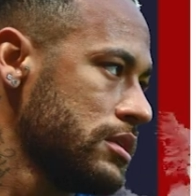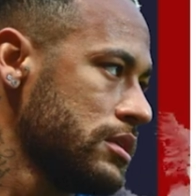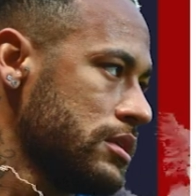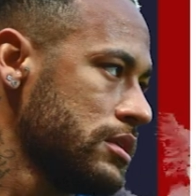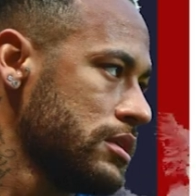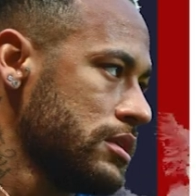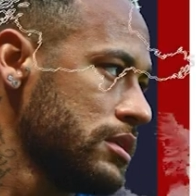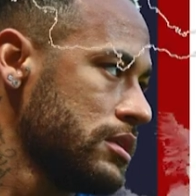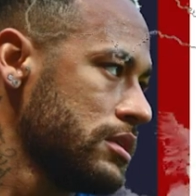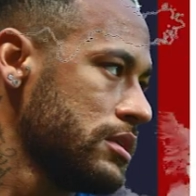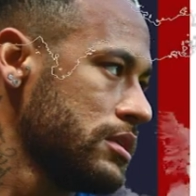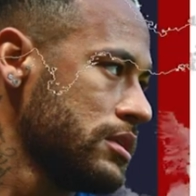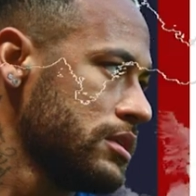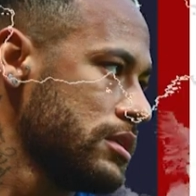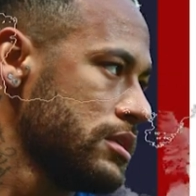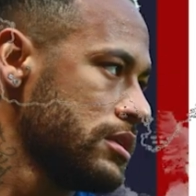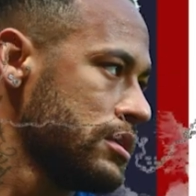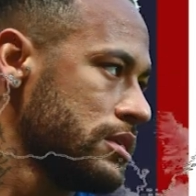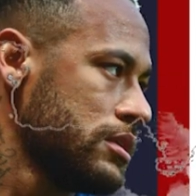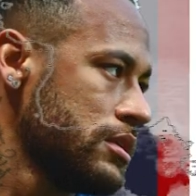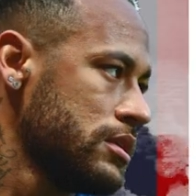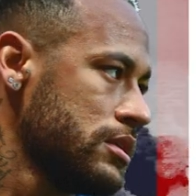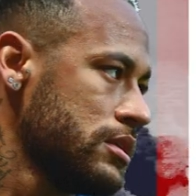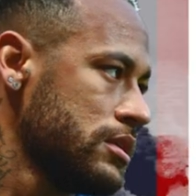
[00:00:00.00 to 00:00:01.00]

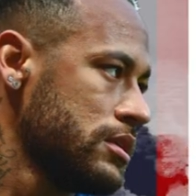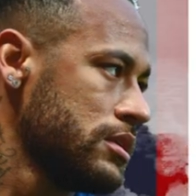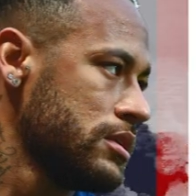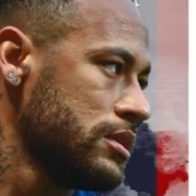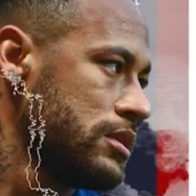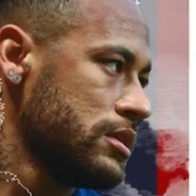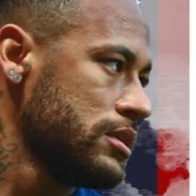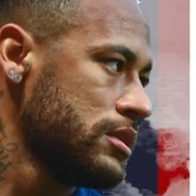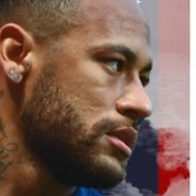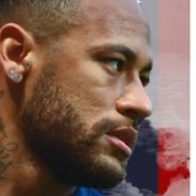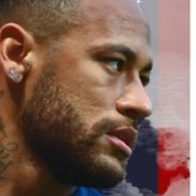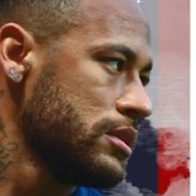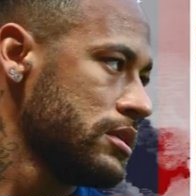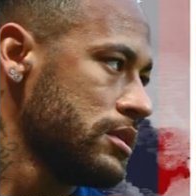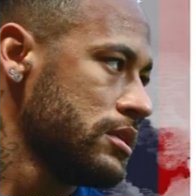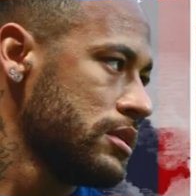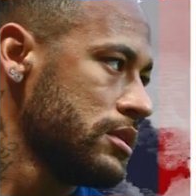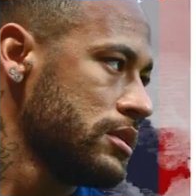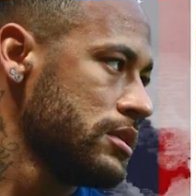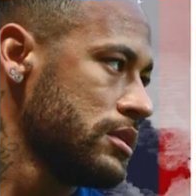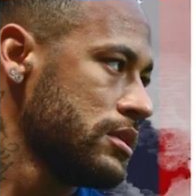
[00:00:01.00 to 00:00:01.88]
(silence)